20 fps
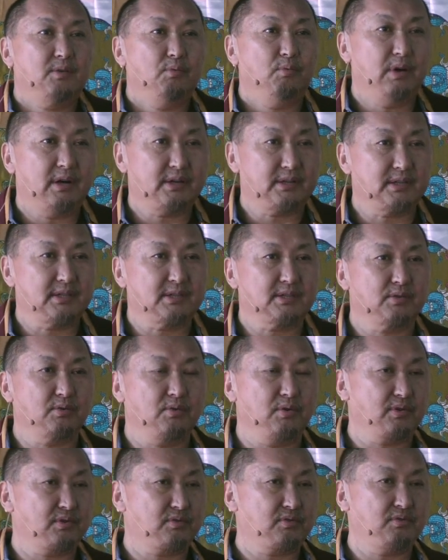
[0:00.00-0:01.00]
What is
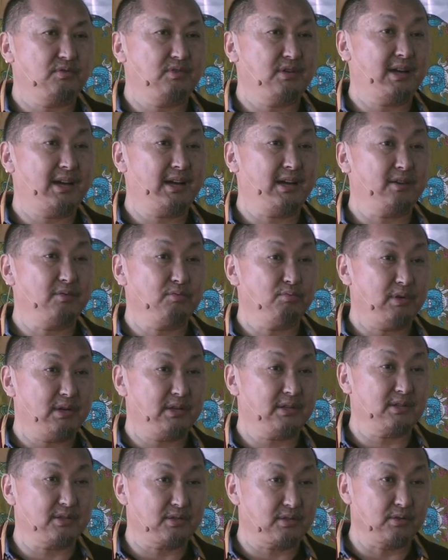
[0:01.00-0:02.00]
going to die?
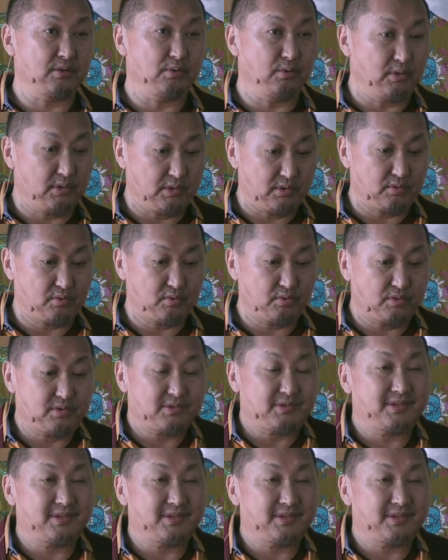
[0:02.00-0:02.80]
What is going to